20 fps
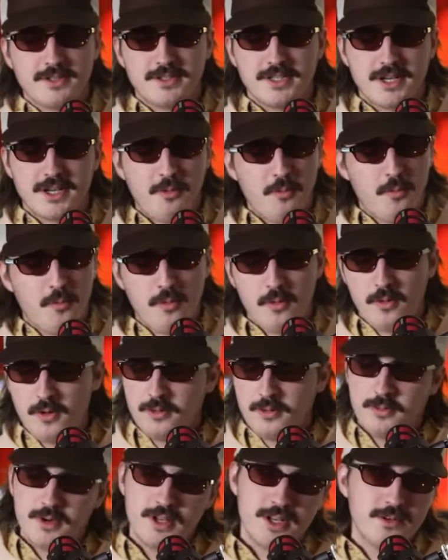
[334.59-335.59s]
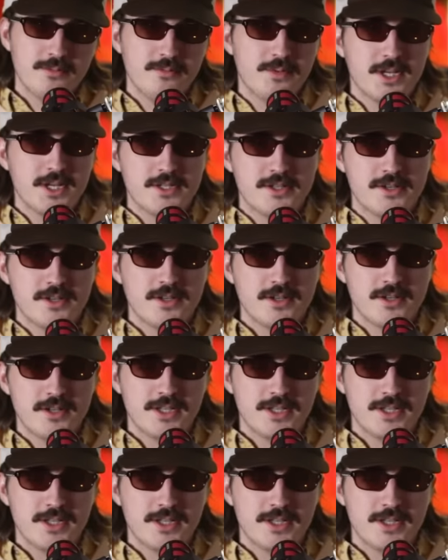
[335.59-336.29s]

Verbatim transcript: like award-winning picture.